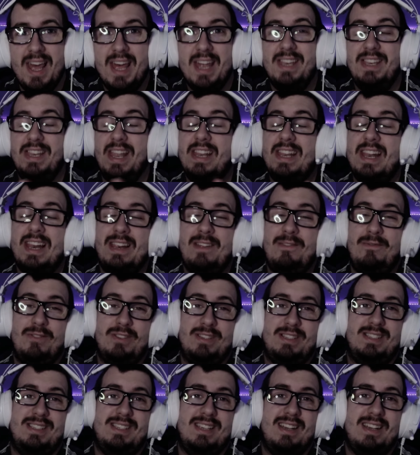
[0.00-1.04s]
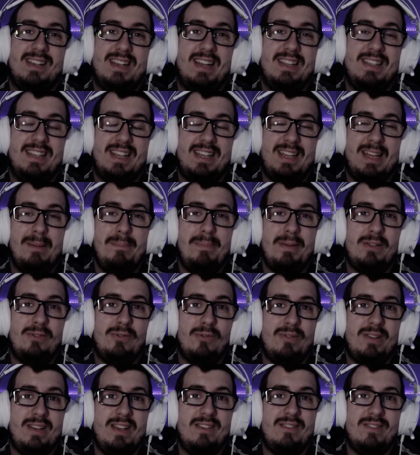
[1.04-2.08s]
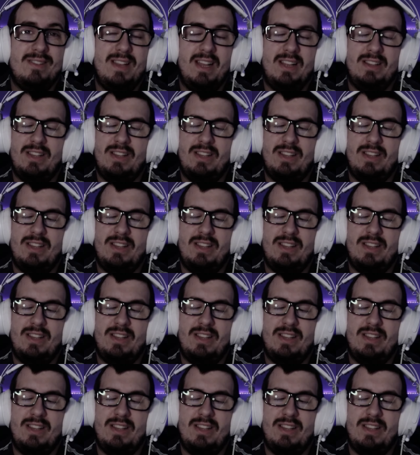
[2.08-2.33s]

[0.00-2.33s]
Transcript: Nanali was kind of happy to hear that.